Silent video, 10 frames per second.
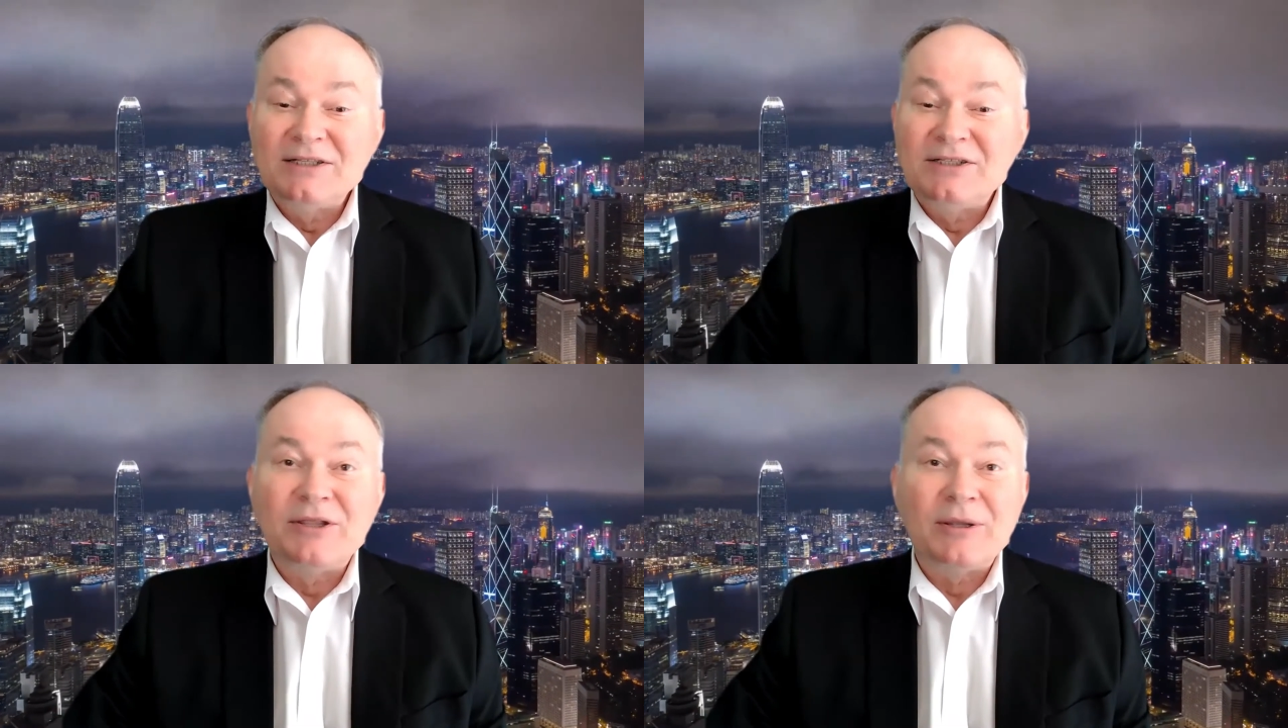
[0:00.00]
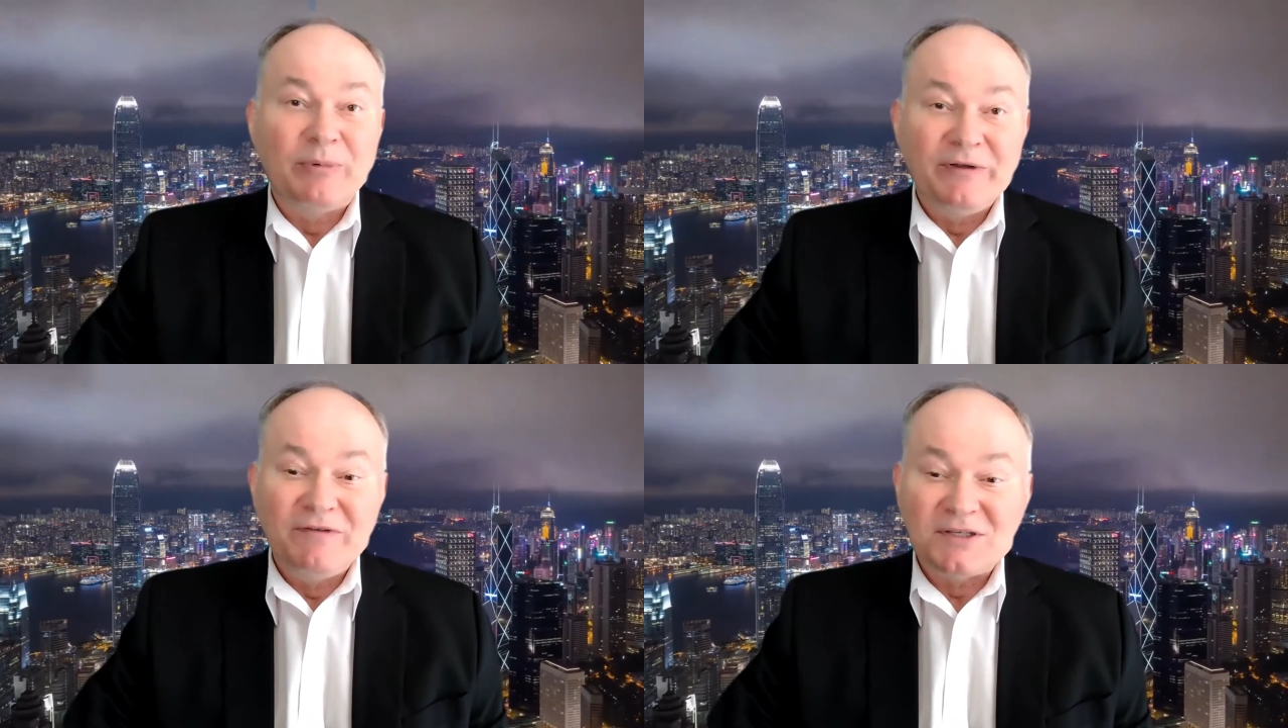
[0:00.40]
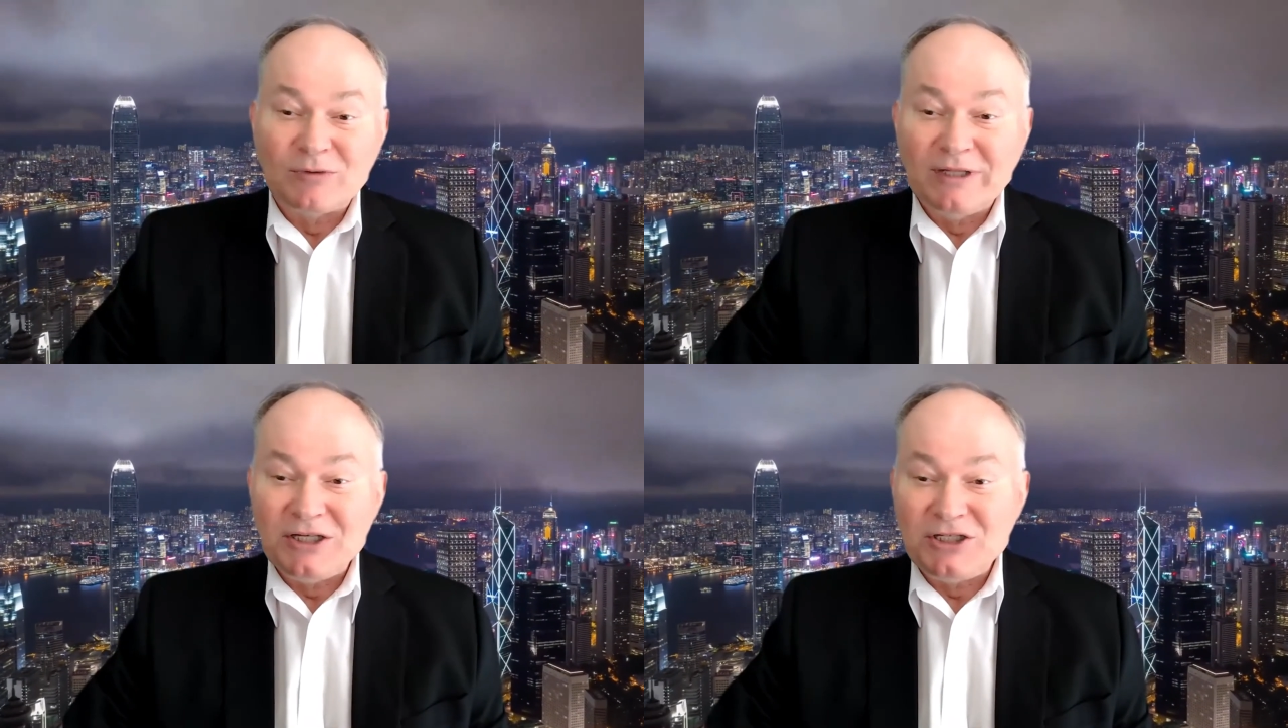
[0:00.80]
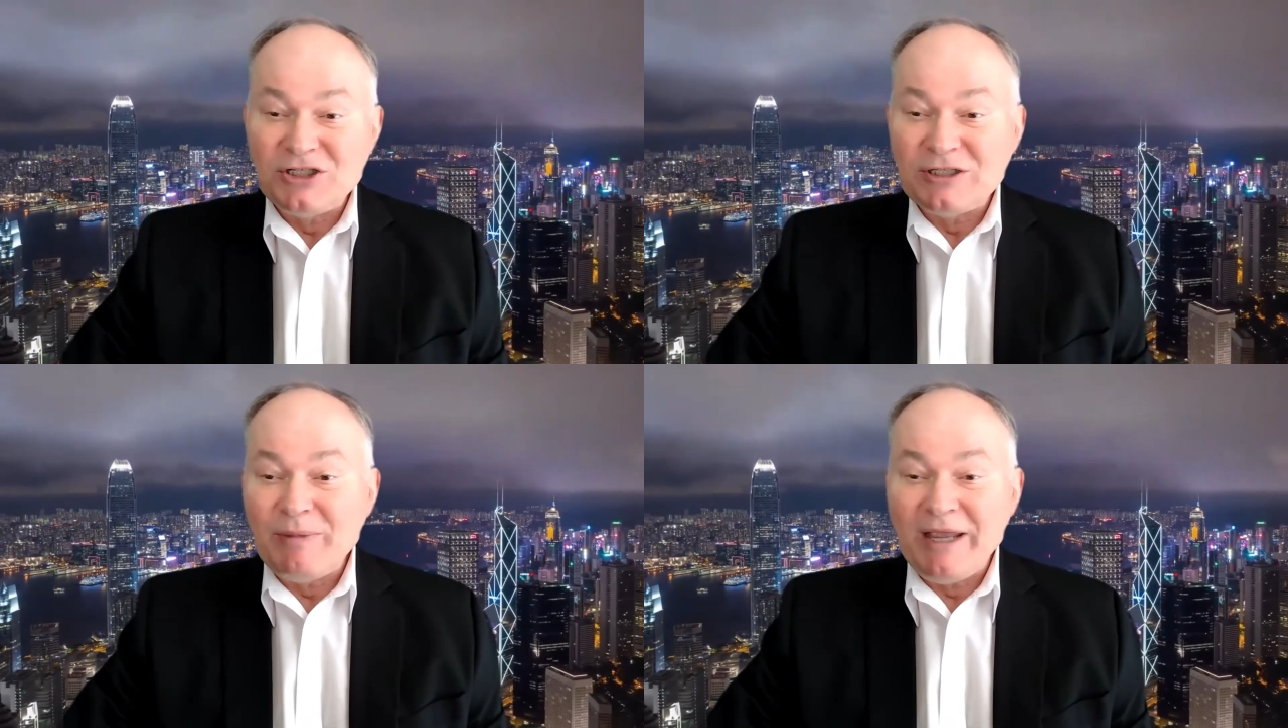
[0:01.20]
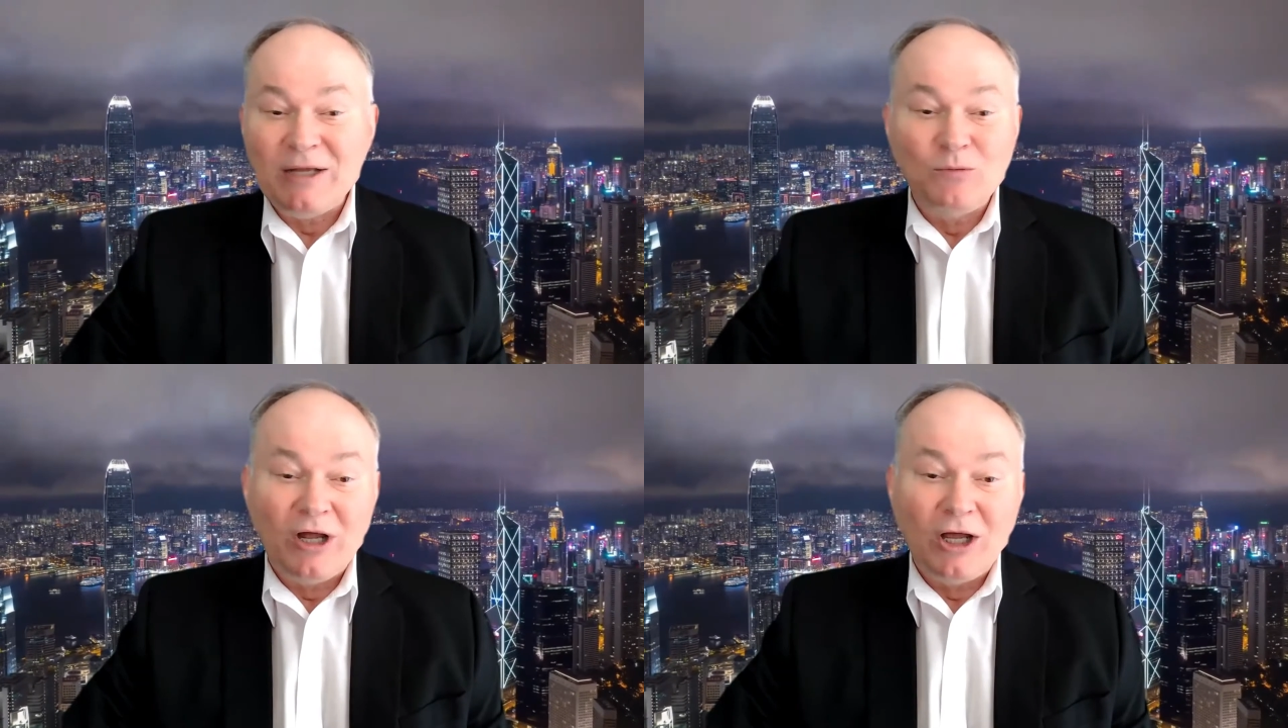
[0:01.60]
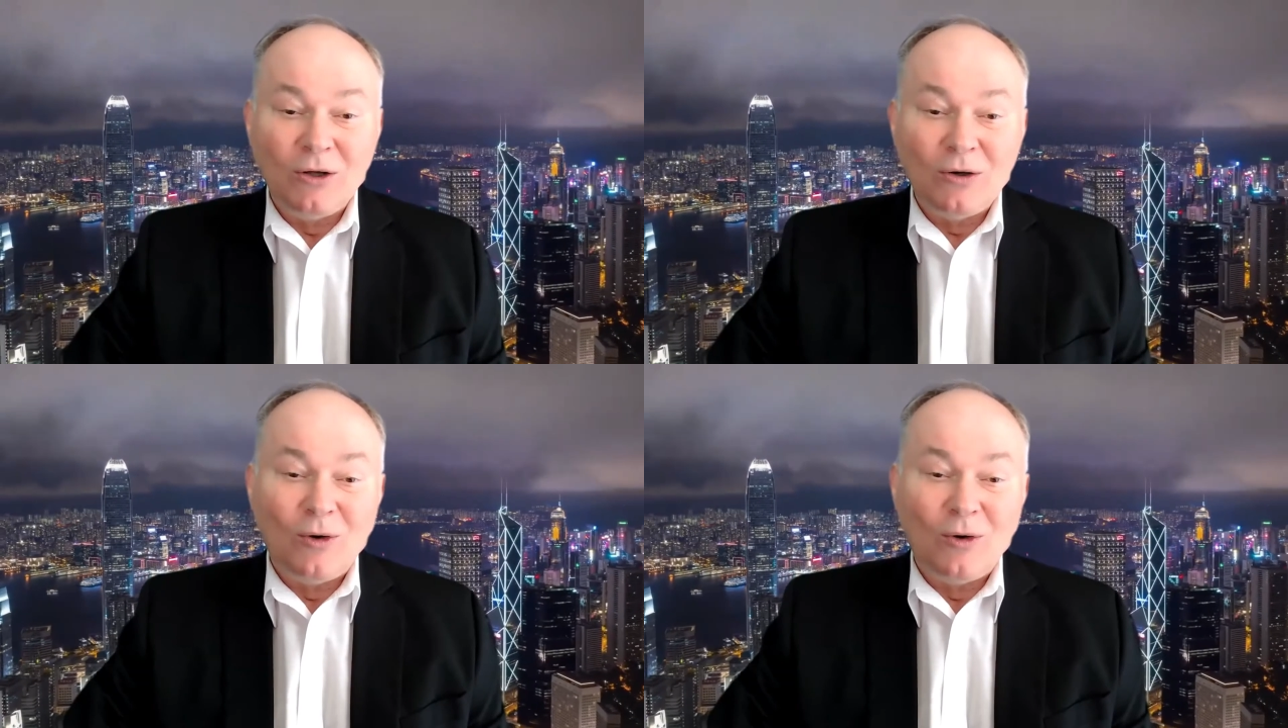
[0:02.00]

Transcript: Did their previous relationship end well,